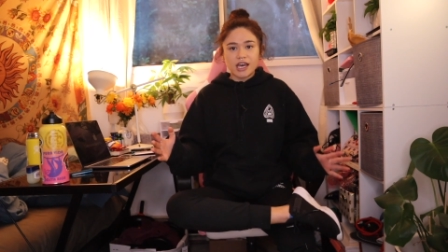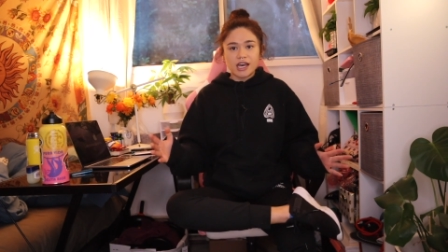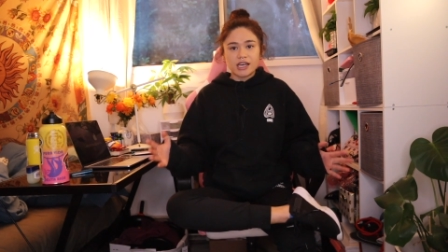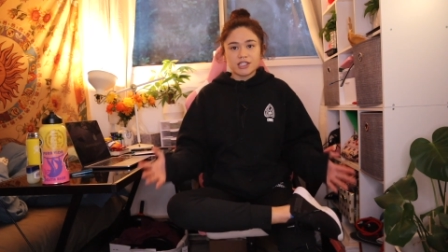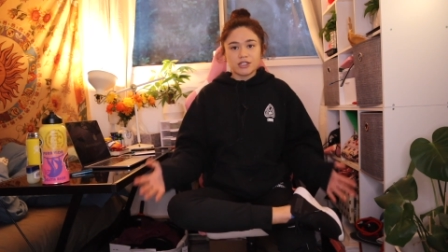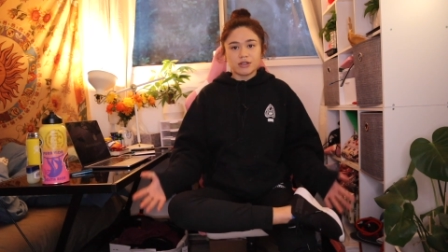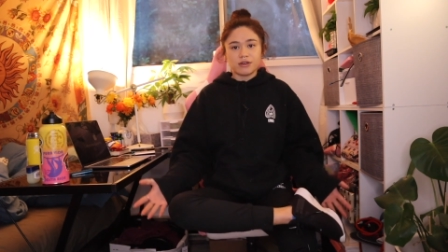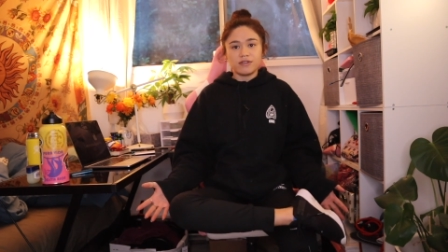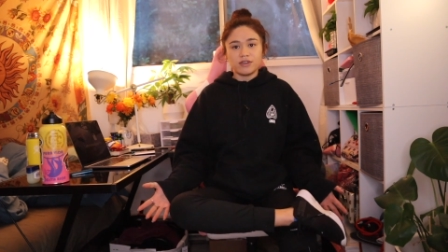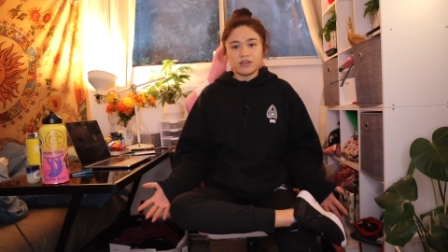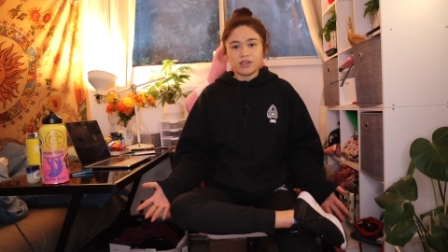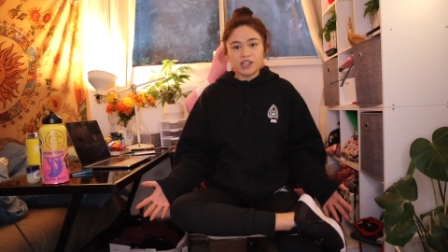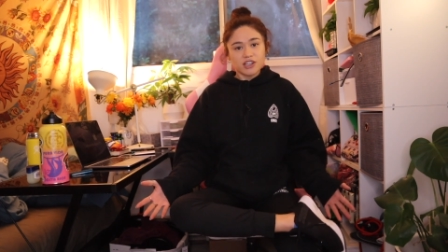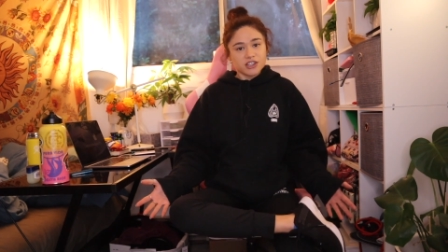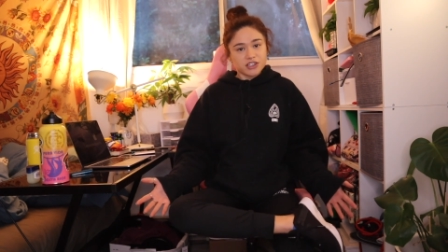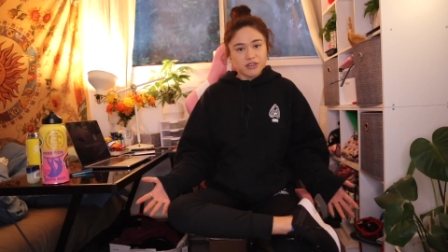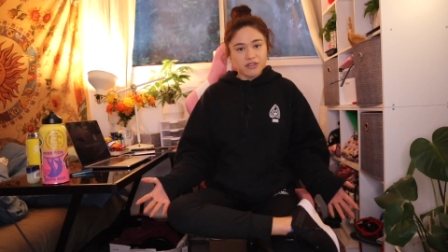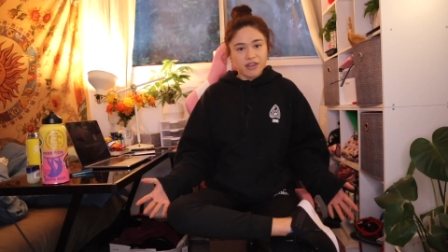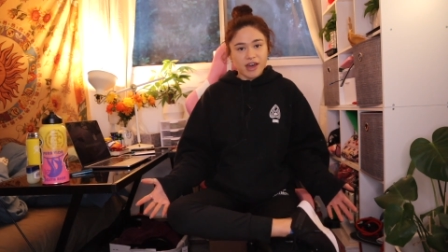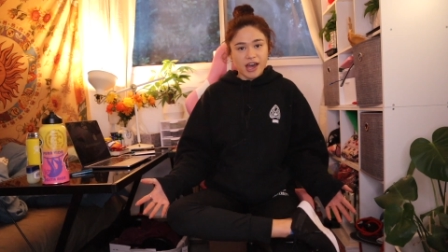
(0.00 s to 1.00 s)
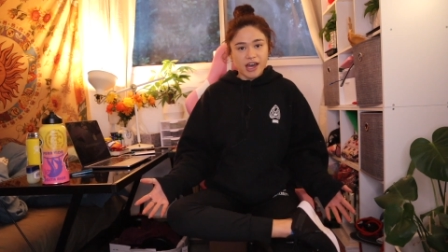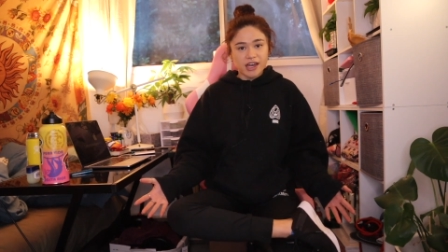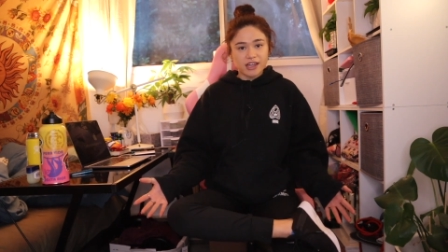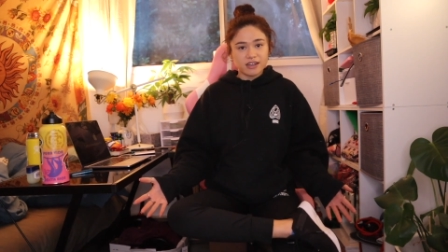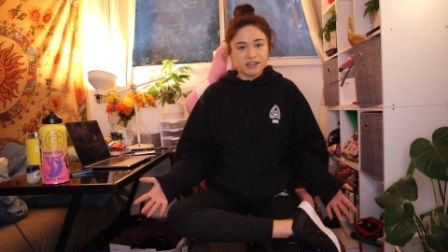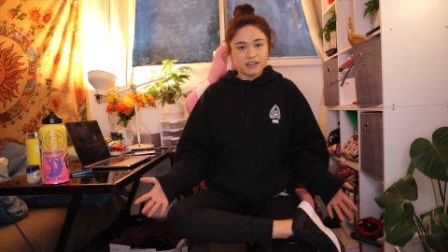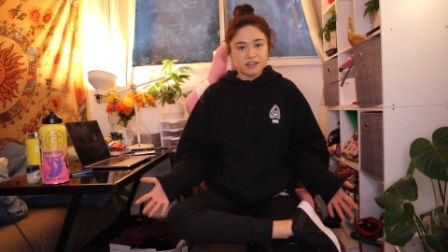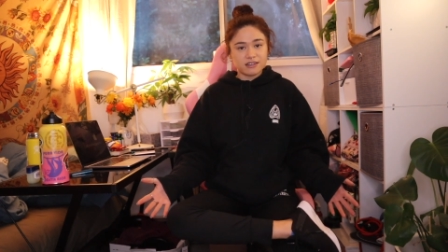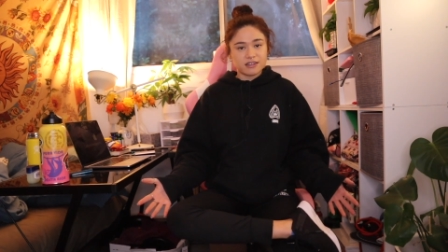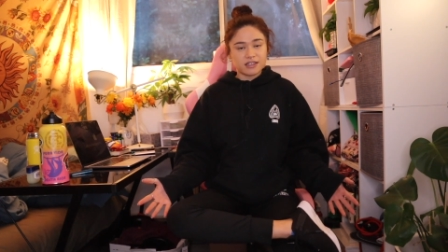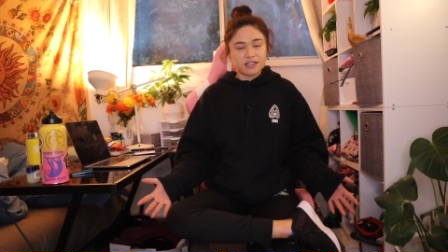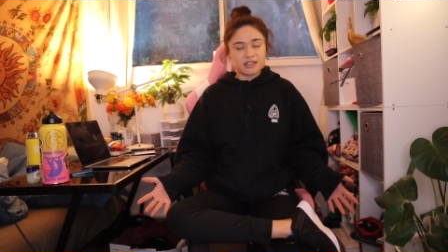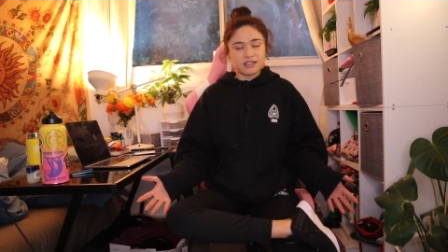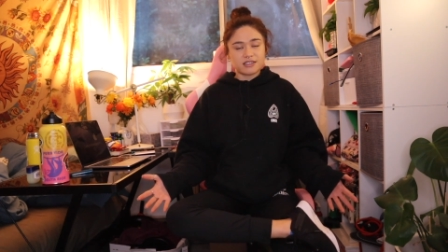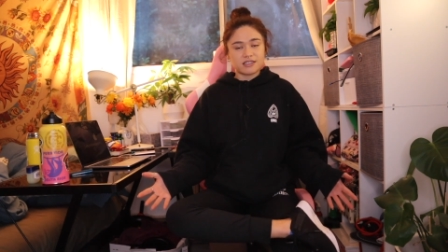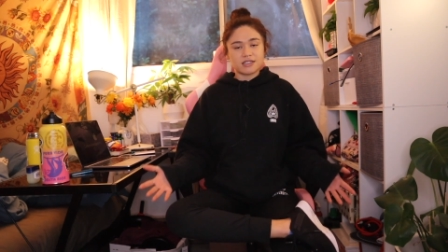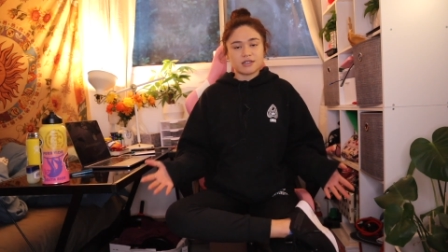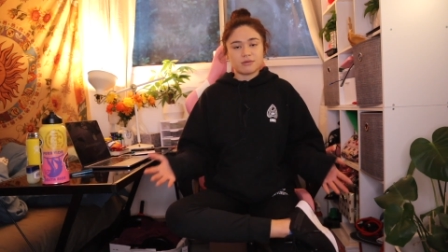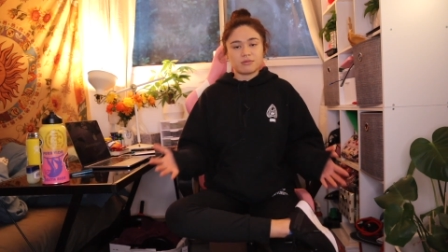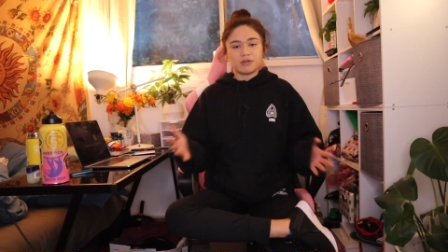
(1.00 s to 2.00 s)
So if you can do that,
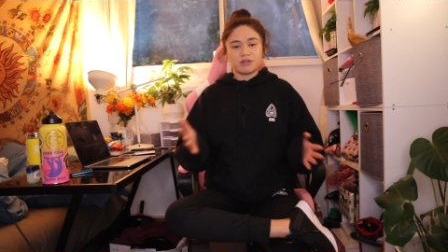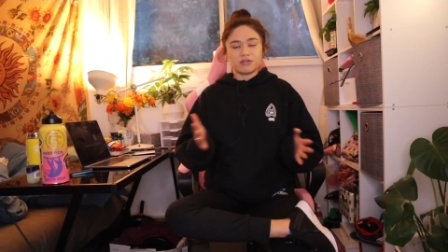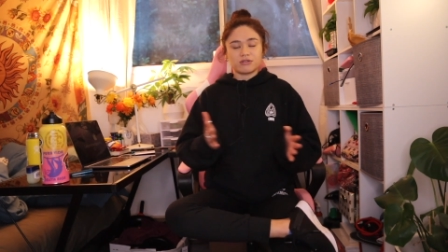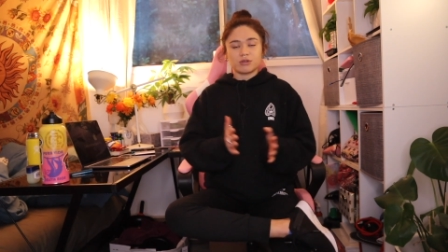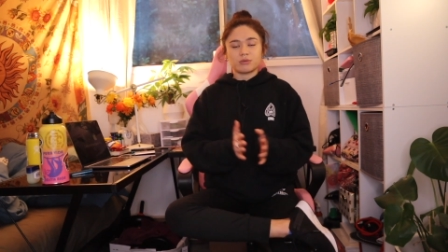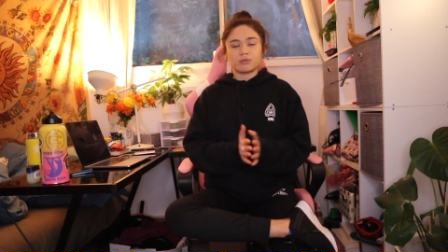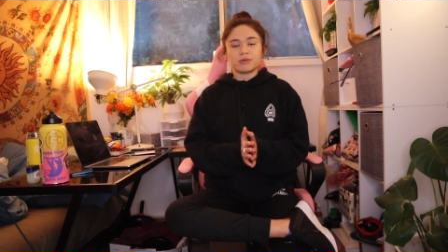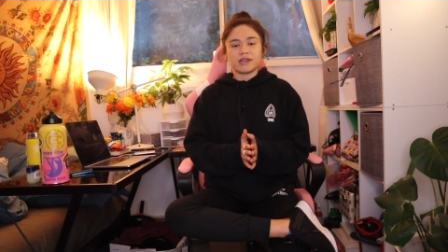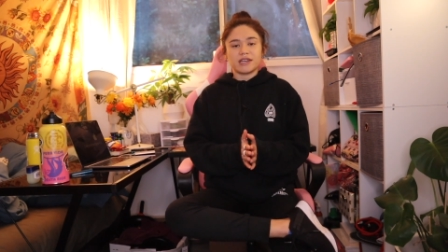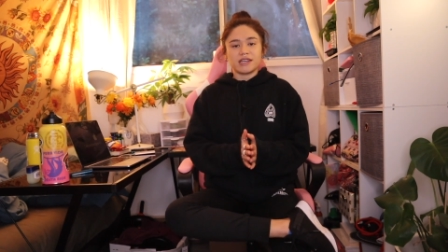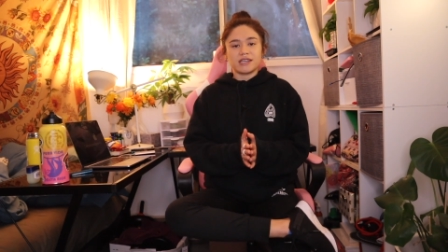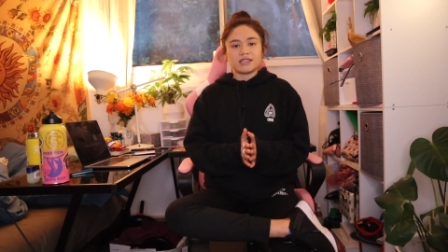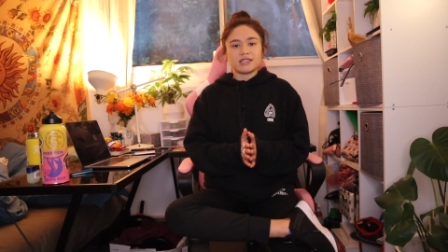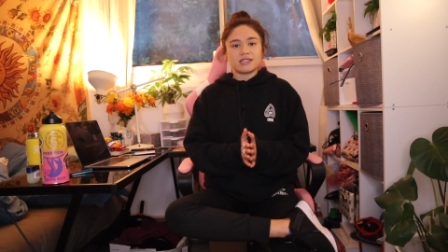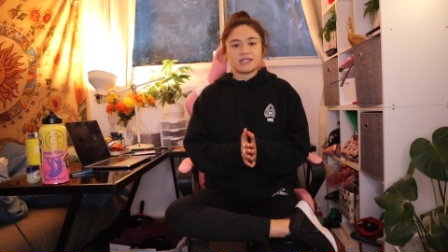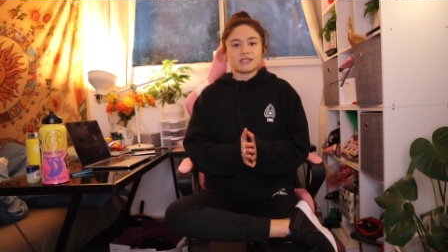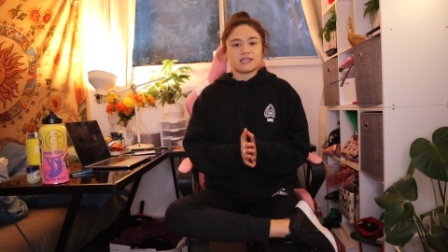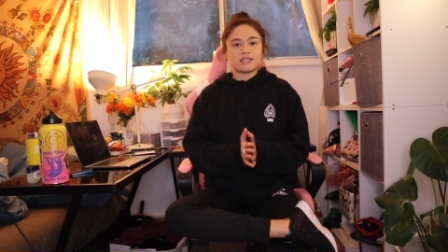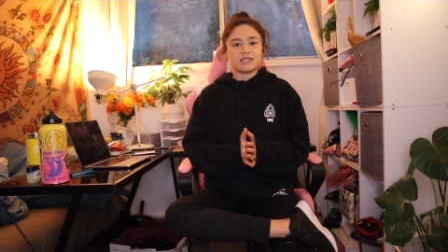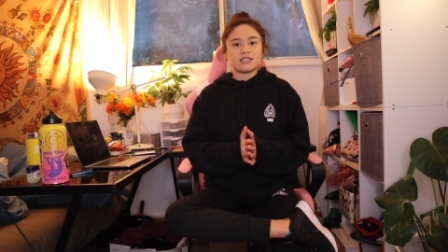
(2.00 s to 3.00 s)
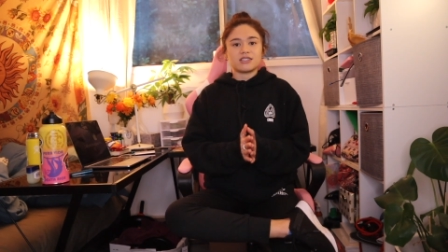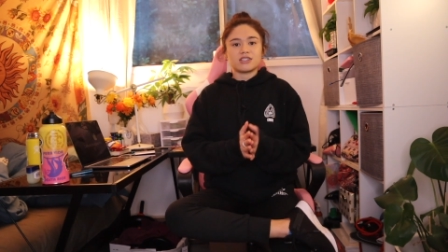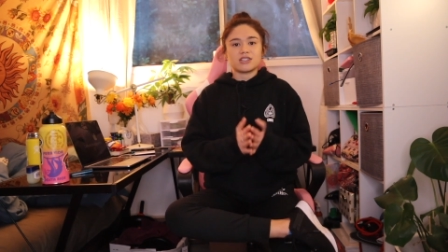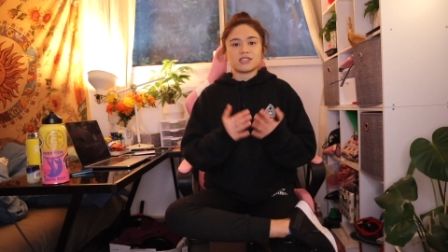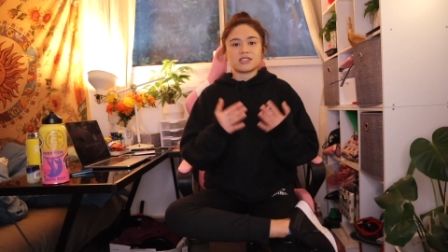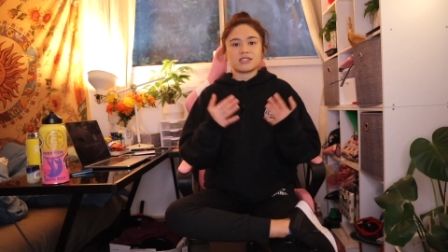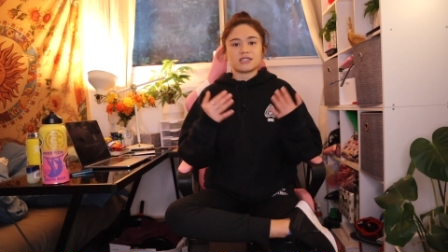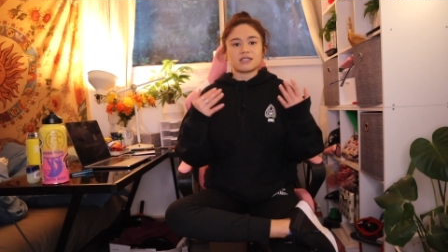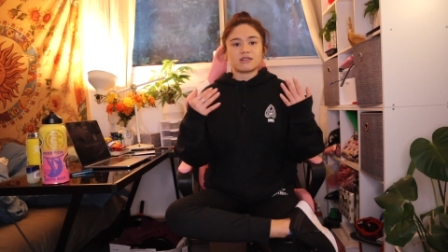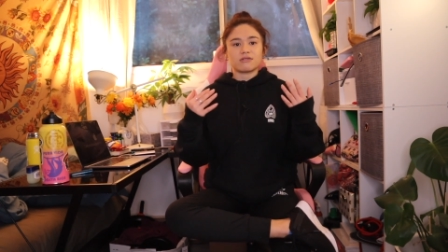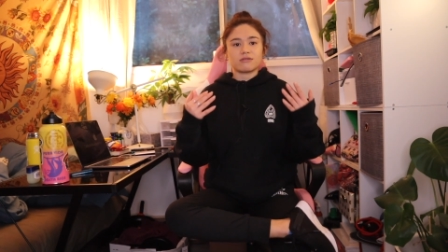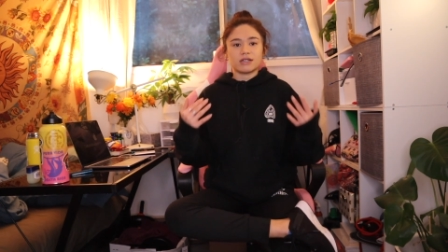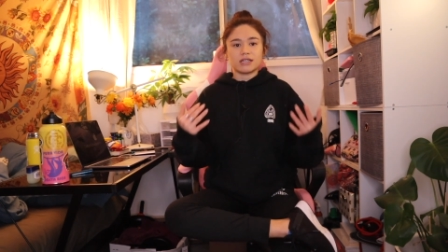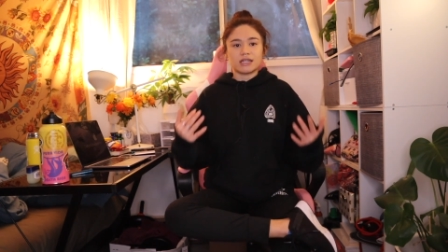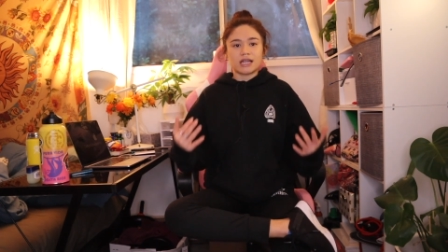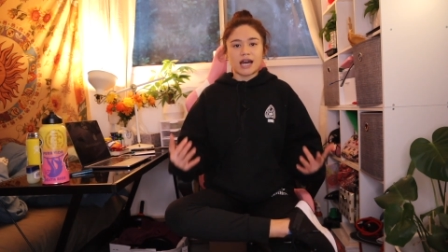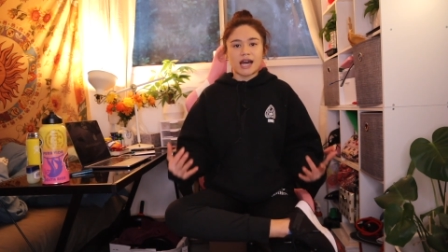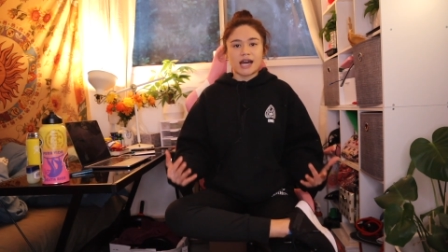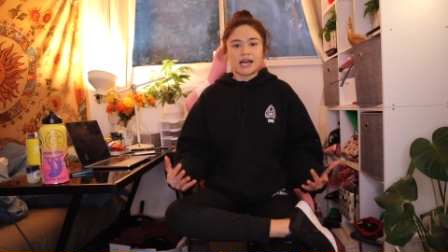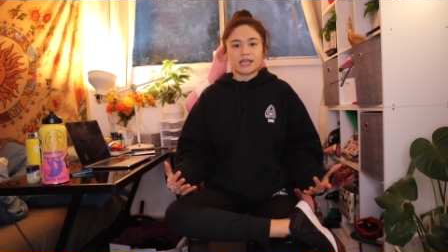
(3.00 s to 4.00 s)
this is a beautiful place to just
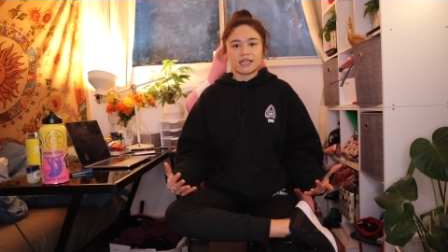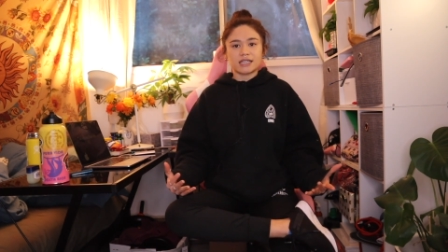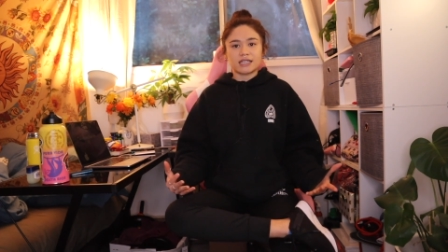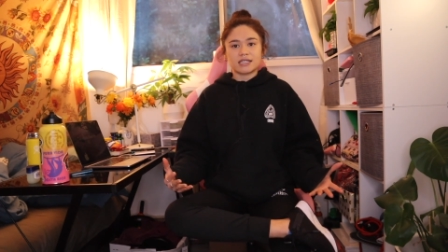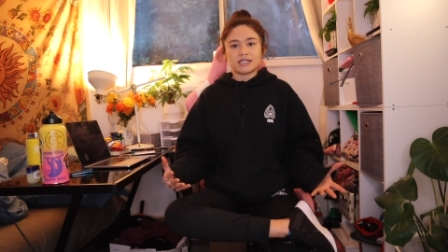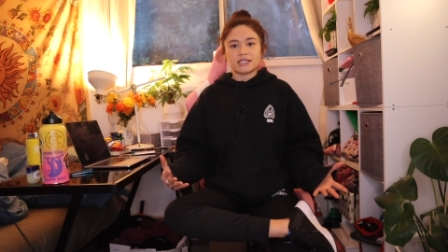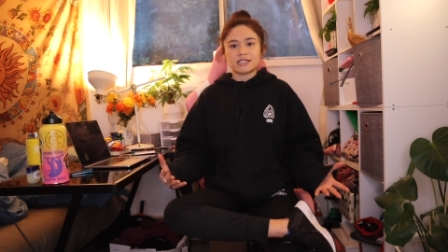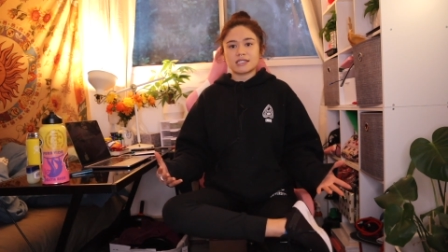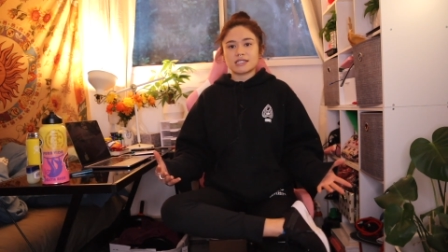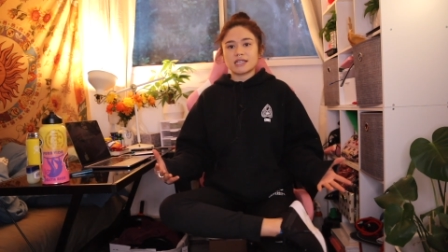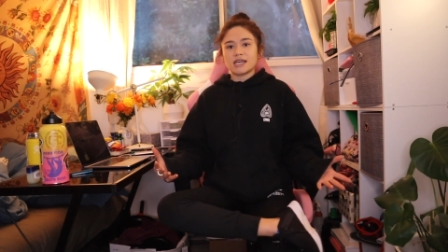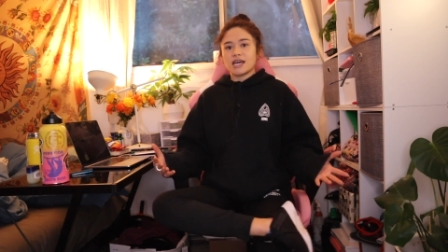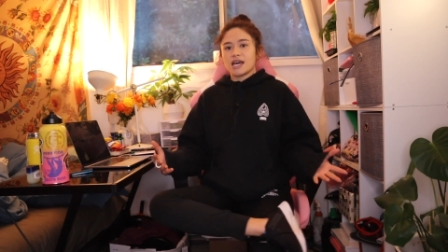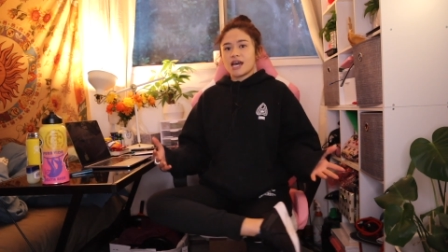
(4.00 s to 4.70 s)
relax.